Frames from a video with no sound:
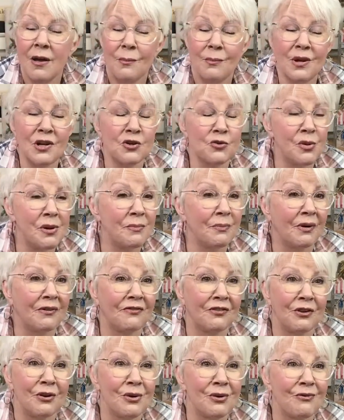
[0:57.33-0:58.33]
between
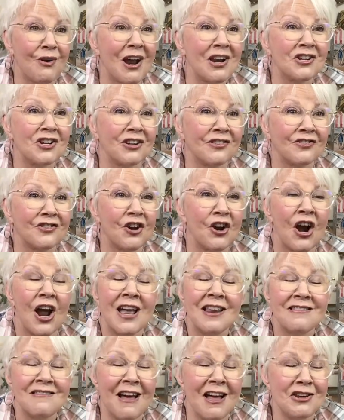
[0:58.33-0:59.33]
Buffalo and Rochester,
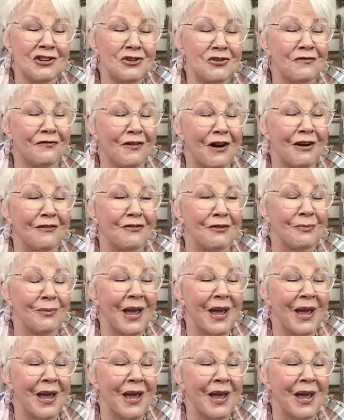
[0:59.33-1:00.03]
not too far from